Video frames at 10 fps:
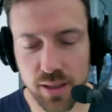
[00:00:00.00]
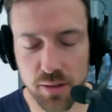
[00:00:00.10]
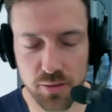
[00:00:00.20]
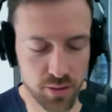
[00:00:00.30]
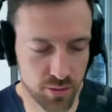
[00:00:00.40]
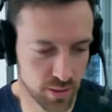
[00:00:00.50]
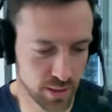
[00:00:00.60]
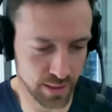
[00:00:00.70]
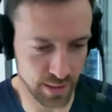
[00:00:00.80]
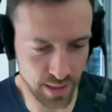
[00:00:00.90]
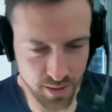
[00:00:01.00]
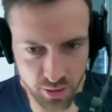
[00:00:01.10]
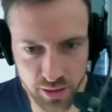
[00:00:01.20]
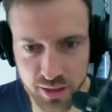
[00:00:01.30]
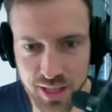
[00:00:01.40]
I was just,
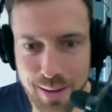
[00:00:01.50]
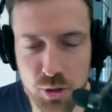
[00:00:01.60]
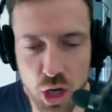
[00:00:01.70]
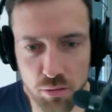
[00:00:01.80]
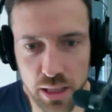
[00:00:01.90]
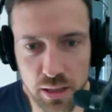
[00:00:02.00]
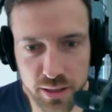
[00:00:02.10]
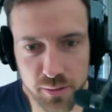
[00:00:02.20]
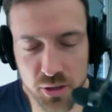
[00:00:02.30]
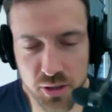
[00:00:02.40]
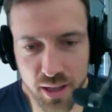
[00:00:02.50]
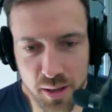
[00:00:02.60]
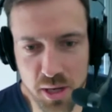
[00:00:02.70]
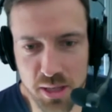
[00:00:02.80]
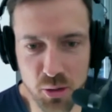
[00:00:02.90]
felt like a game show really, like I was
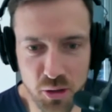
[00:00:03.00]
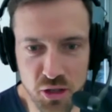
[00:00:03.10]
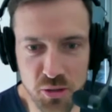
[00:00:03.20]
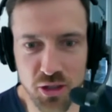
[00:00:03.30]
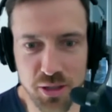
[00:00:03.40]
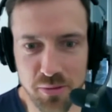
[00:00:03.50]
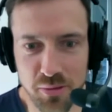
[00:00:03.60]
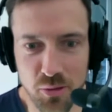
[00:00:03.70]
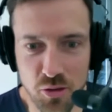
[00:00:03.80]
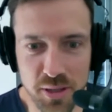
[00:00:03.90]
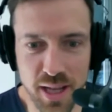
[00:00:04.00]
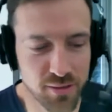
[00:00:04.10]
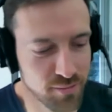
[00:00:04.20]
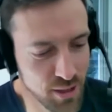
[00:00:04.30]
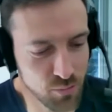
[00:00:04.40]
being put on the spot to perform, but
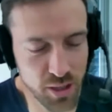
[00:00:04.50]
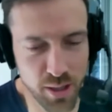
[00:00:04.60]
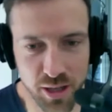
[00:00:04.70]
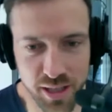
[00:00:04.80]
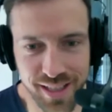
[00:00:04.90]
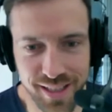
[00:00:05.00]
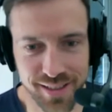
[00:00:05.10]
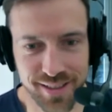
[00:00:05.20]
that's what they wanted to hear.